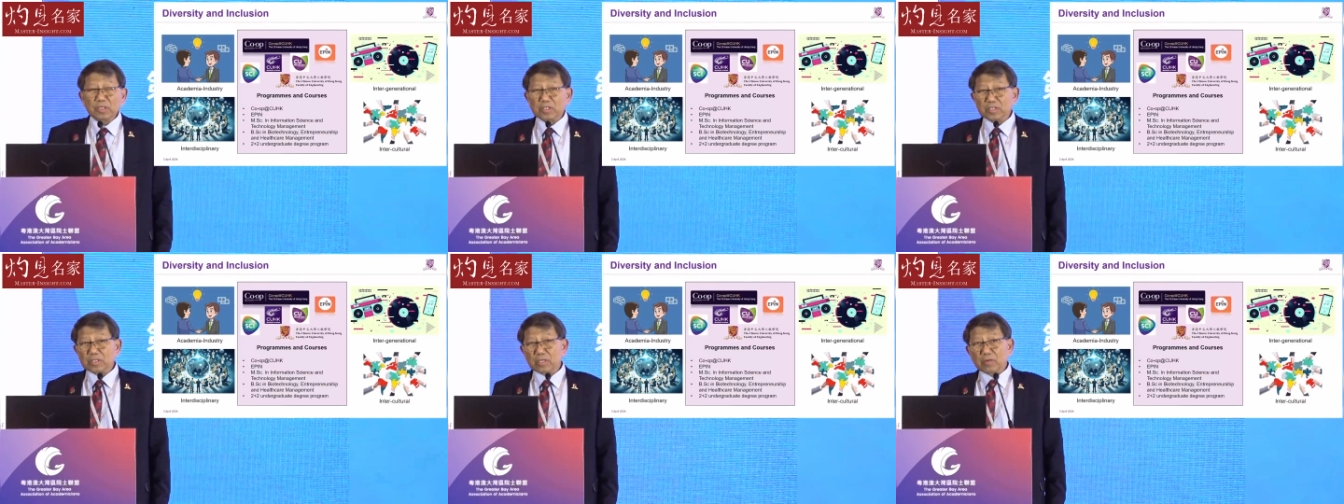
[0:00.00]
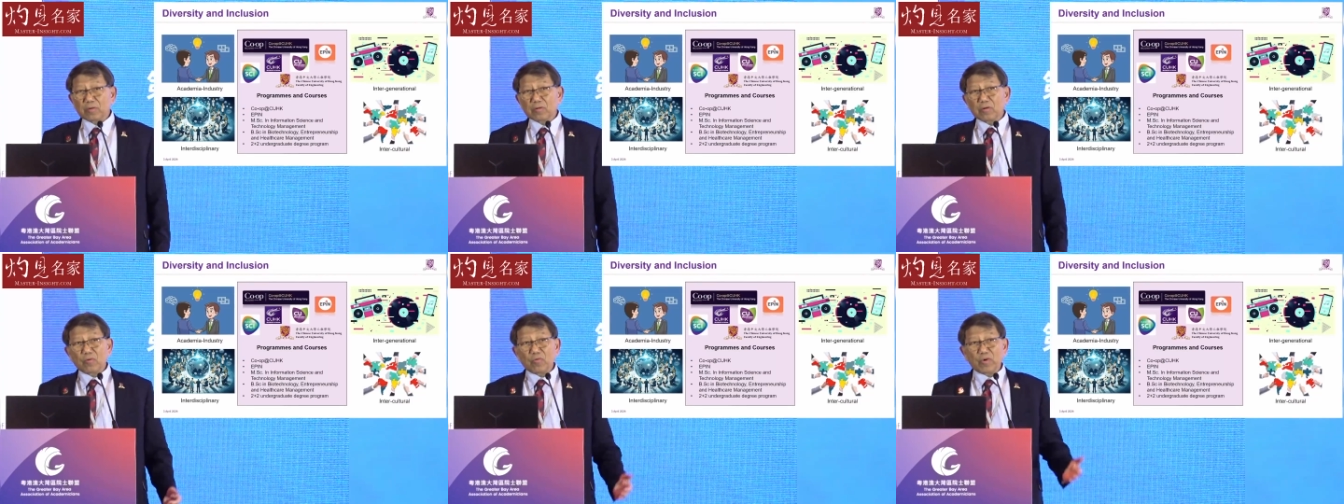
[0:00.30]

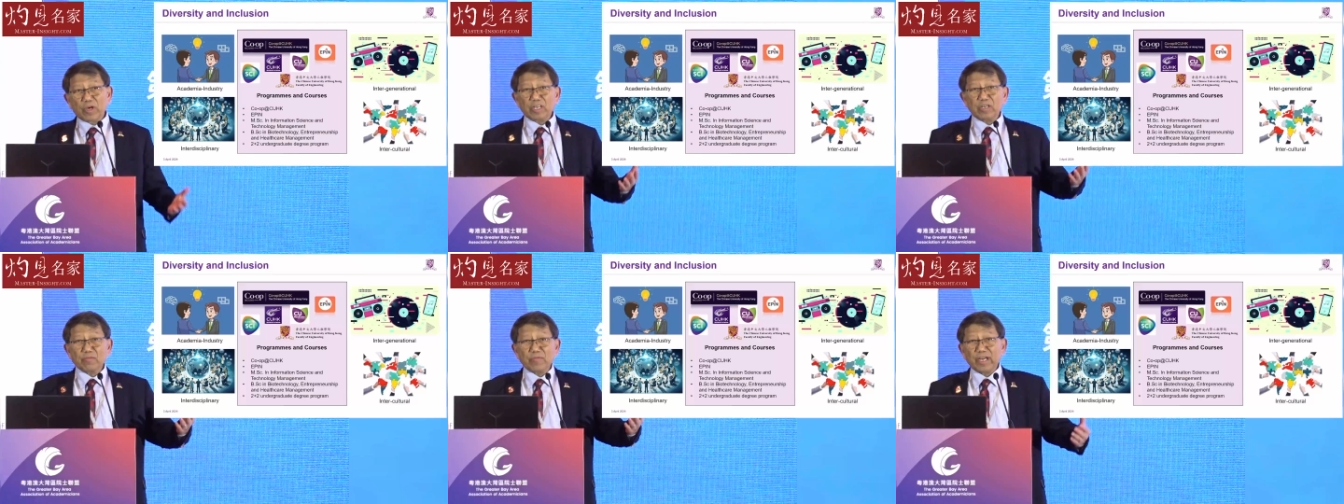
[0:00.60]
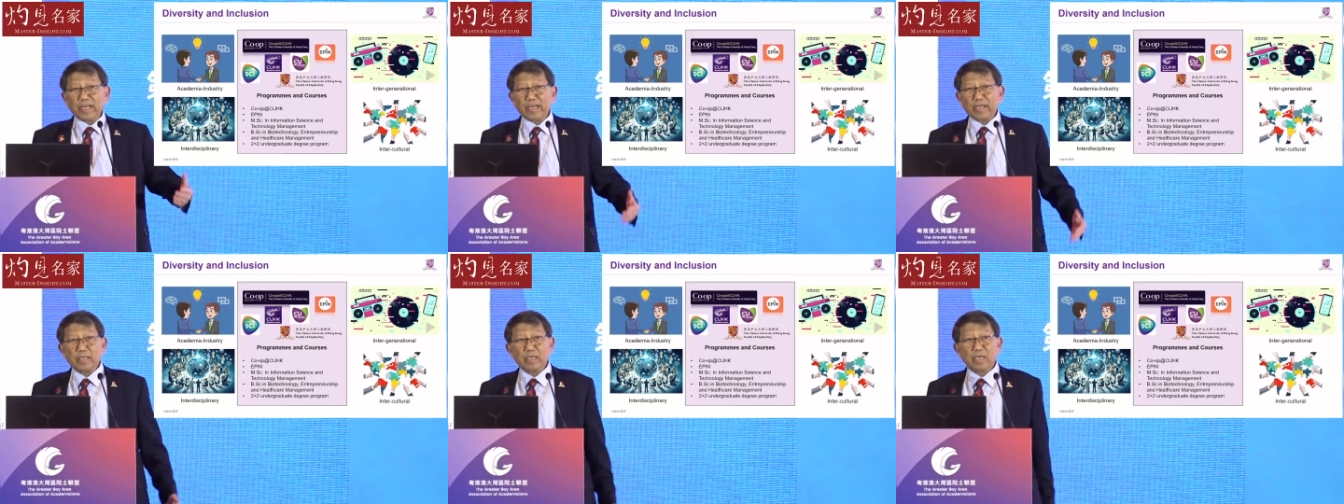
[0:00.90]
So one of
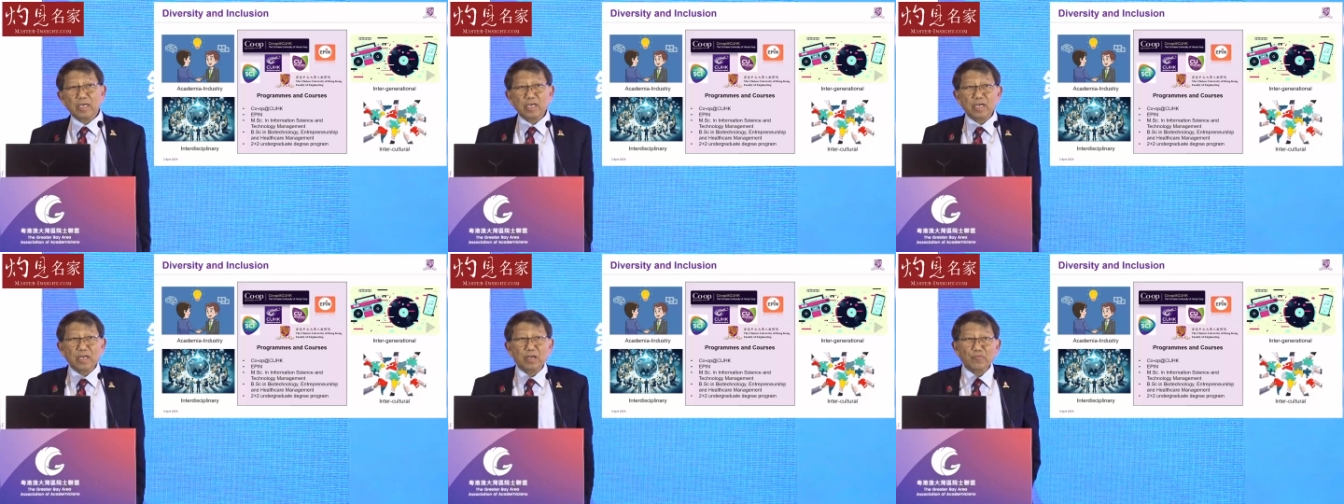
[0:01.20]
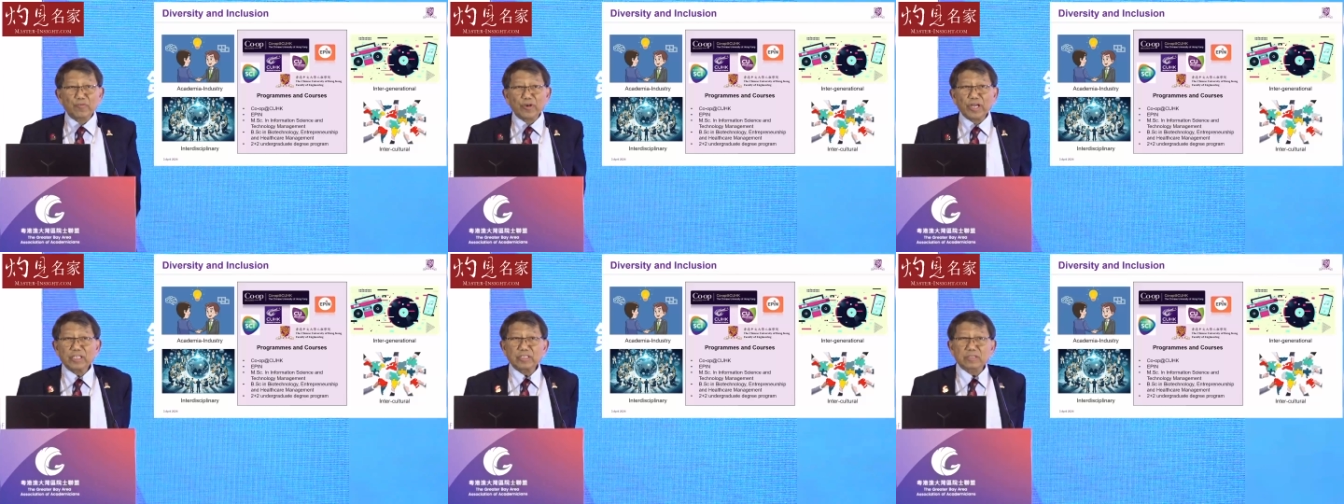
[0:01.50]
my
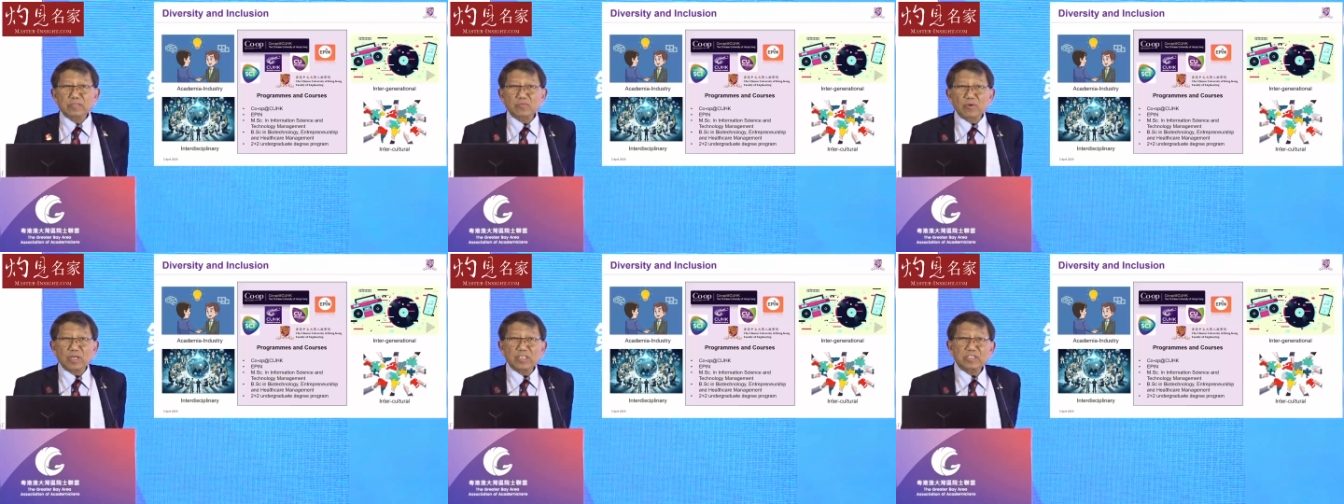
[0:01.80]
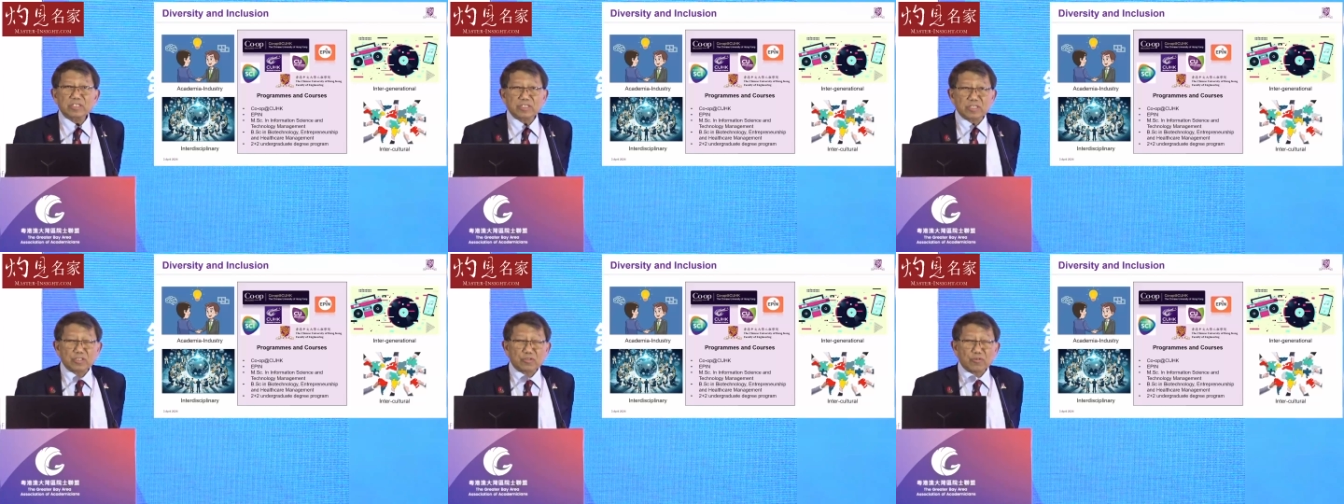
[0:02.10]
uh, friends
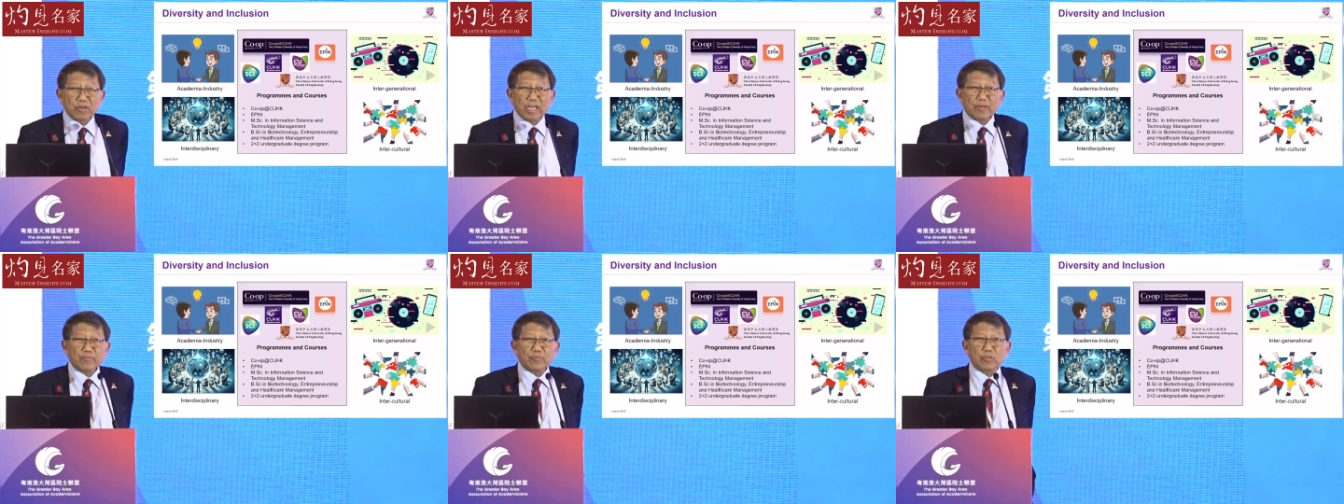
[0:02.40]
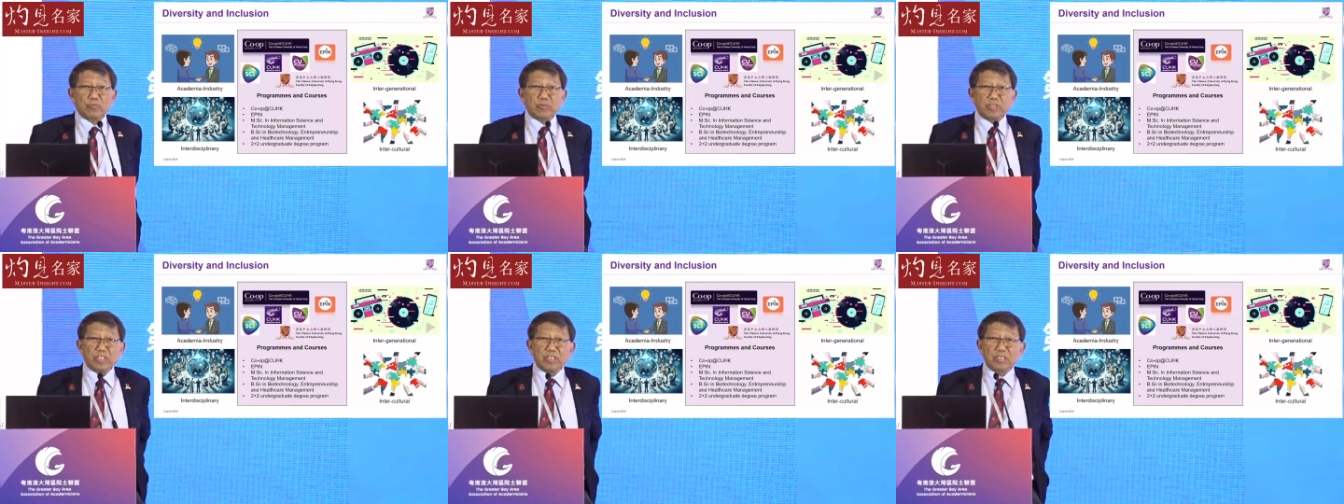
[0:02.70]
once described
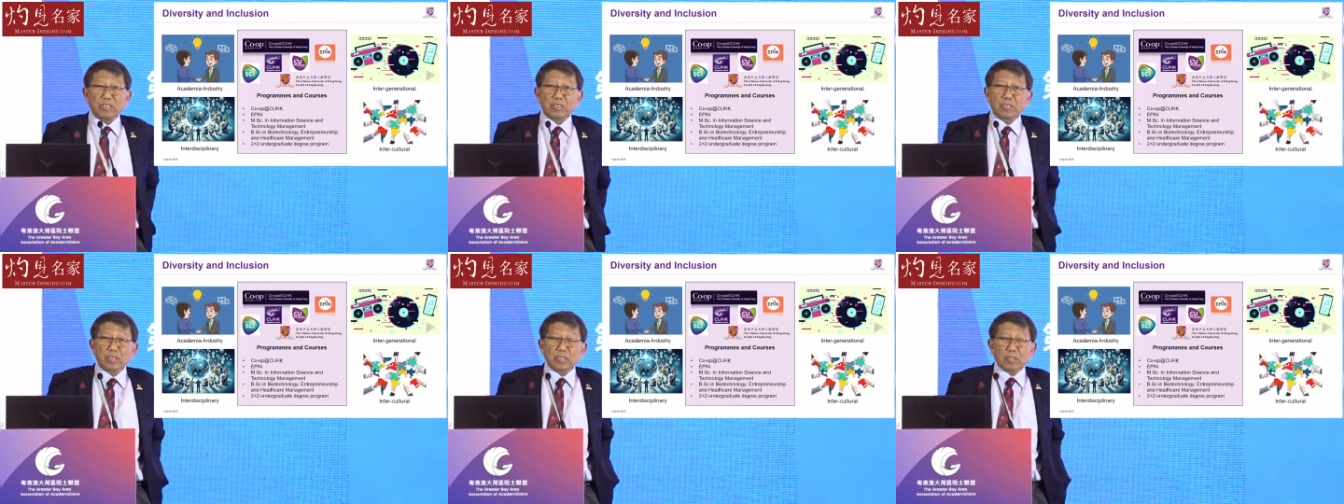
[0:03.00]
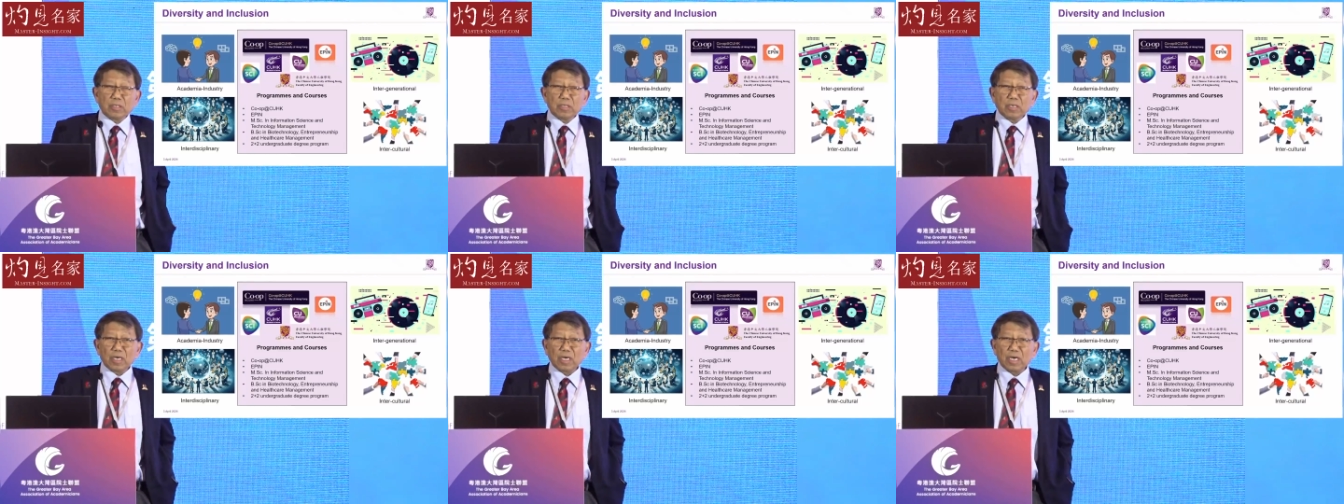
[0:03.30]
to me
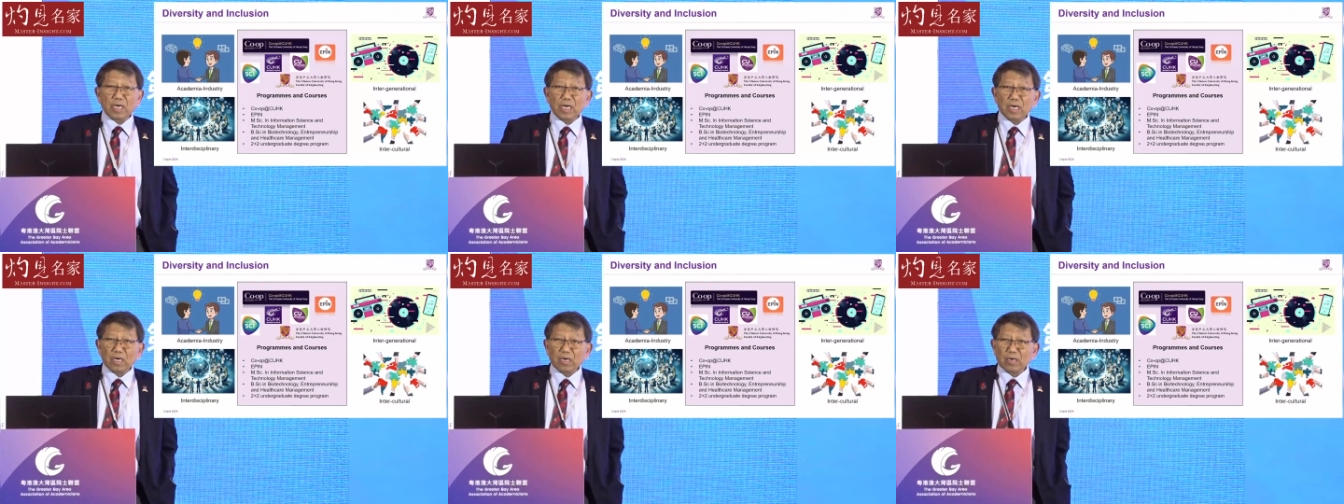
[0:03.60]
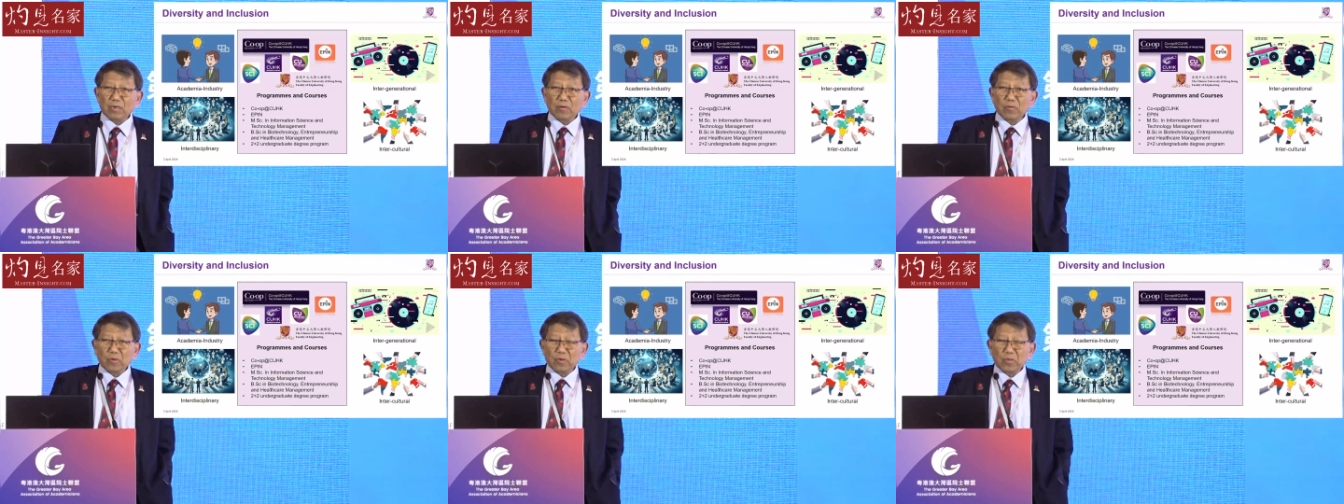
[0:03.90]

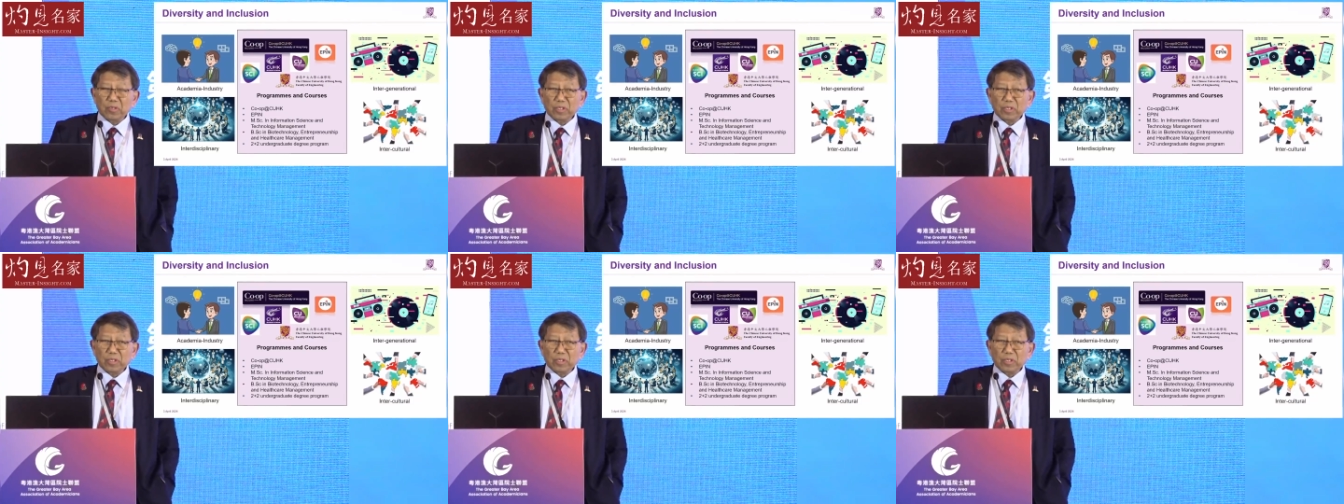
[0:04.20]
uh,